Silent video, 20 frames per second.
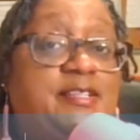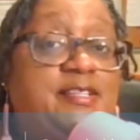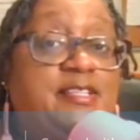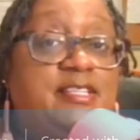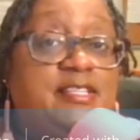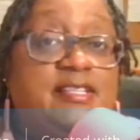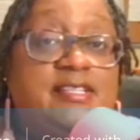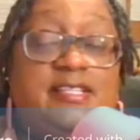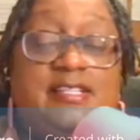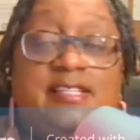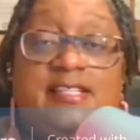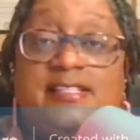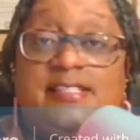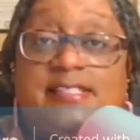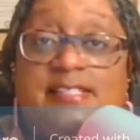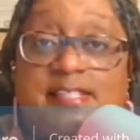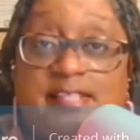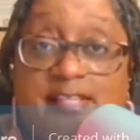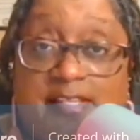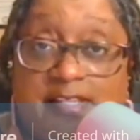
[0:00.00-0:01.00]
did
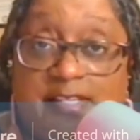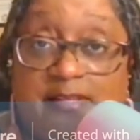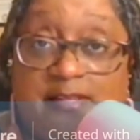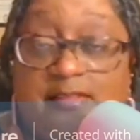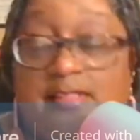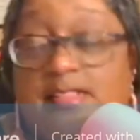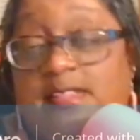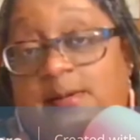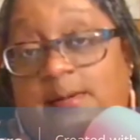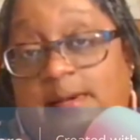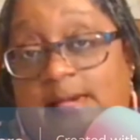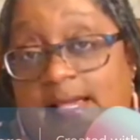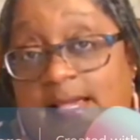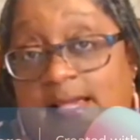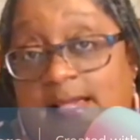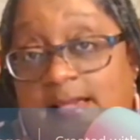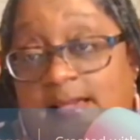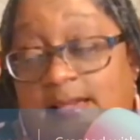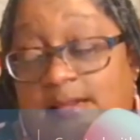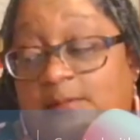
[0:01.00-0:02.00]
Nene's teeth,
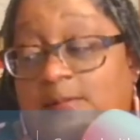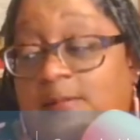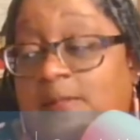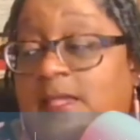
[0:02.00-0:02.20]
okay?